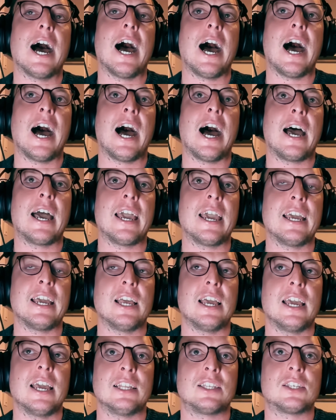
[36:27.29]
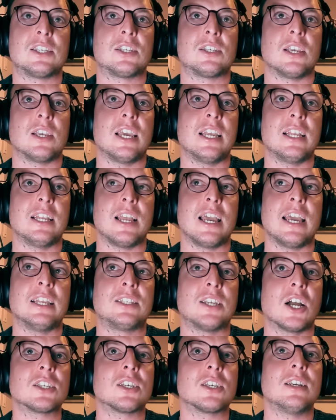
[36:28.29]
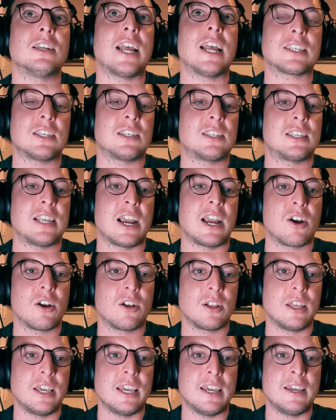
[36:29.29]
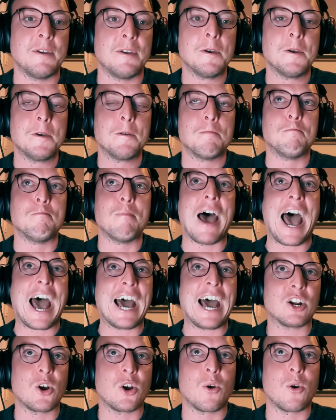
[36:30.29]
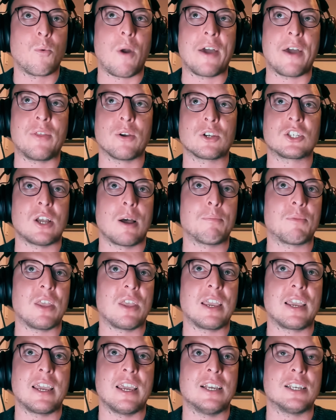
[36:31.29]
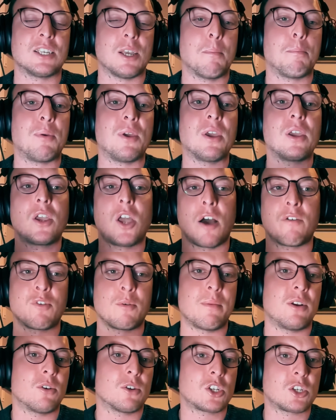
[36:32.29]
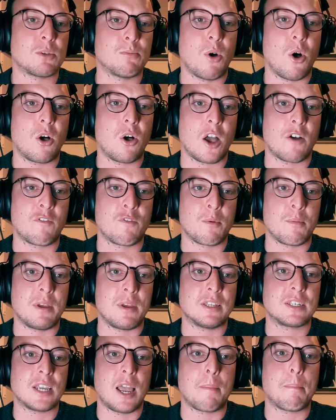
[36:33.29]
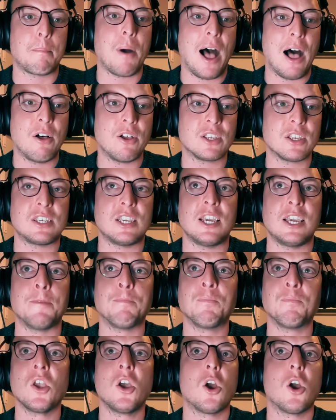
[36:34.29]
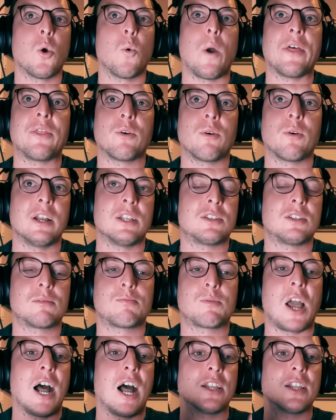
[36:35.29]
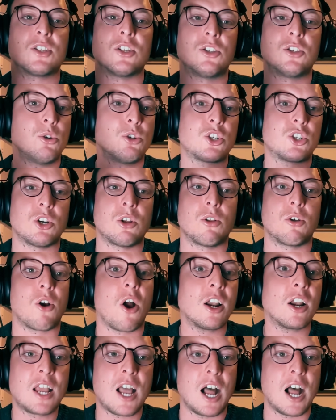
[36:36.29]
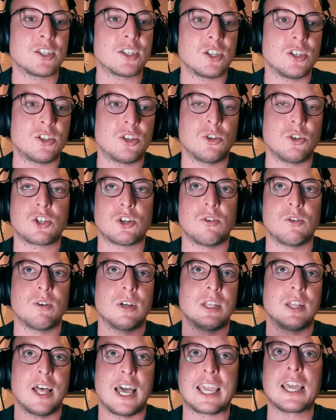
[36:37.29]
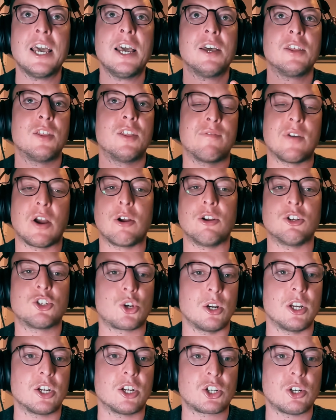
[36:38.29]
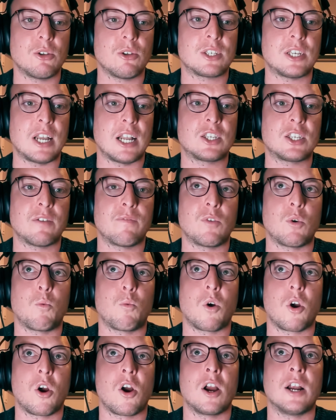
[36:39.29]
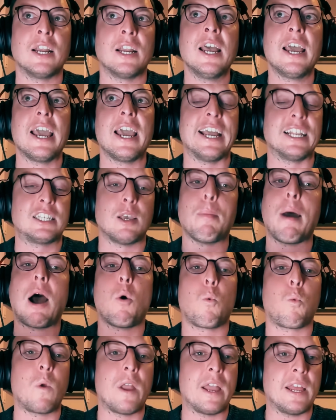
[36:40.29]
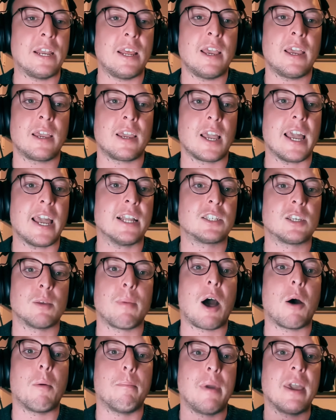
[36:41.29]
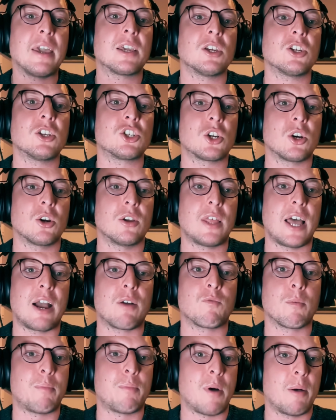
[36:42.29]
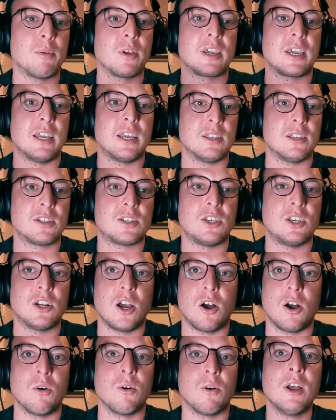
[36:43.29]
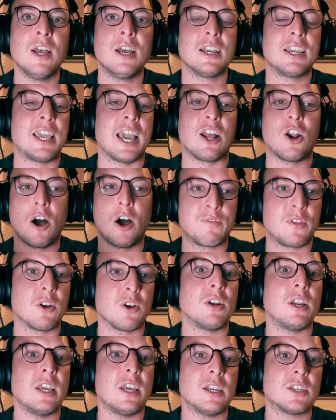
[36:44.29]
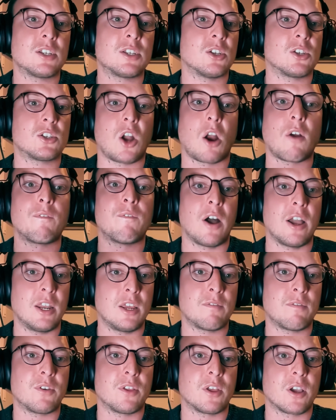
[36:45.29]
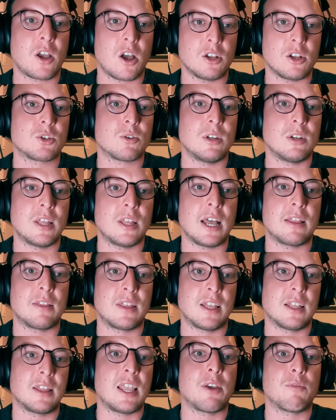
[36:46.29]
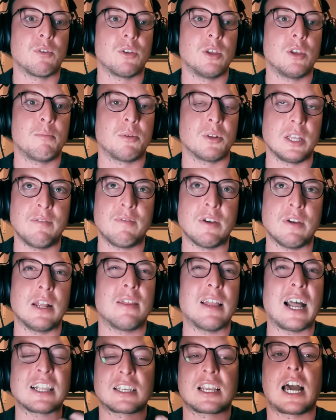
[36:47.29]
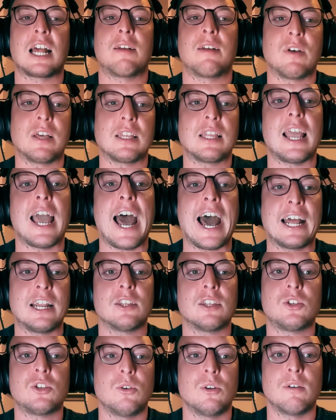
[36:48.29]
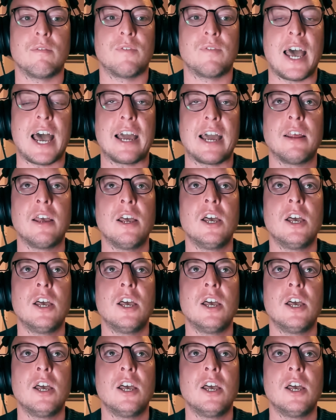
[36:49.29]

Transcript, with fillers: Uh, it, it's it, it doesn't necessarily matter whether something is a big government or small government type policy, or whether it's constitutional or unconstitutional, and like the very traditional sense of the word. It's about winning. It's about making sure that Republicans, you know, get off their knees and start fighting for the country that that they really believe in. And that's kind of like the attitude of that